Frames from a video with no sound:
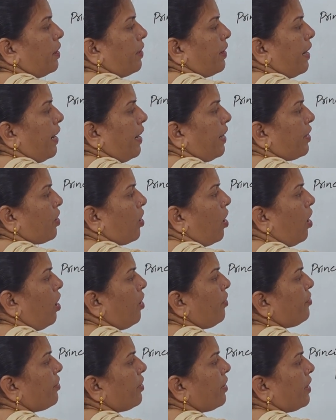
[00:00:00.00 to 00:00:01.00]
Rate
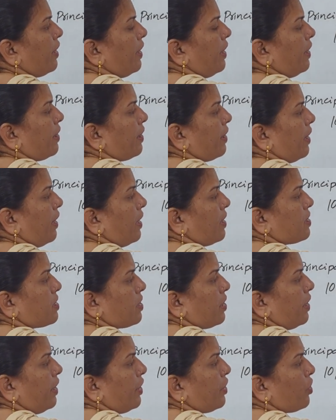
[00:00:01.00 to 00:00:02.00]
of
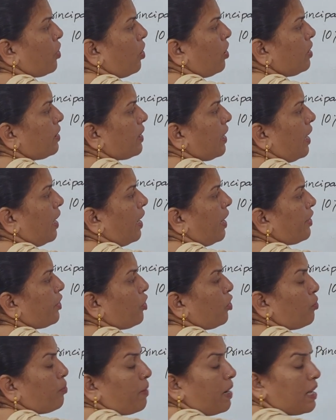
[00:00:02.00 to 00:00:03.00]
interest. He told that
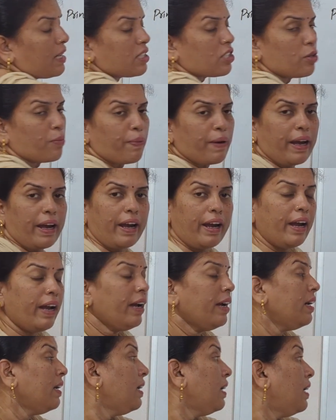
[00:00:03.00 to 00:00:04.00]
you must
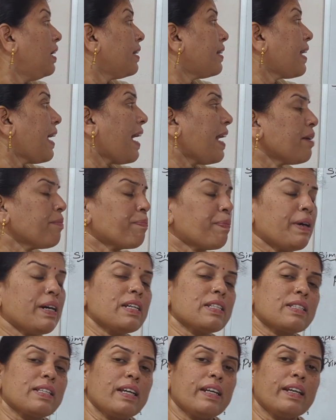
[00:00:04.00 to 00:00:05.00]
pay
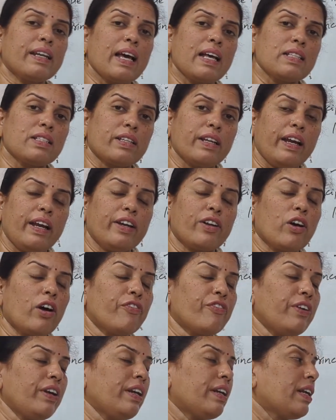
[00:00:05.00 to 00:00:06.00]
10% as rate
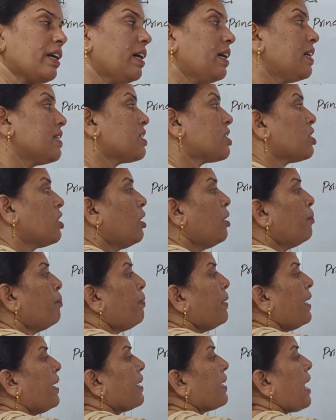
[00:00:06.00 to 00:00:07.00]
of interest
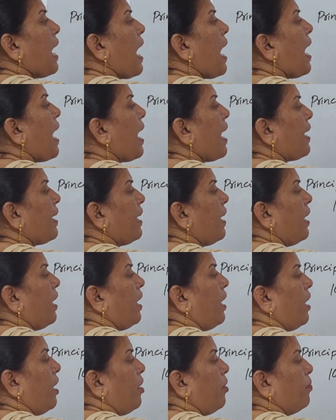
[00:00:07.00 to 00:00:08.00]
per
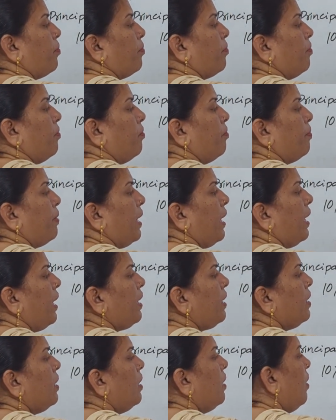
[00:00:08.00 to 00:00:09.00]
annum.
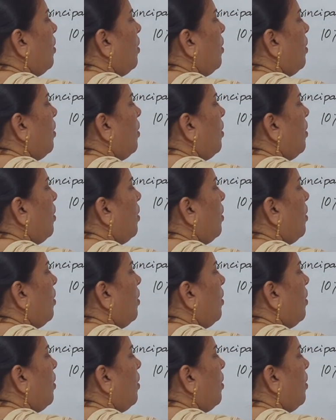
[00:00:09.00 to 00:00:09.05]
Per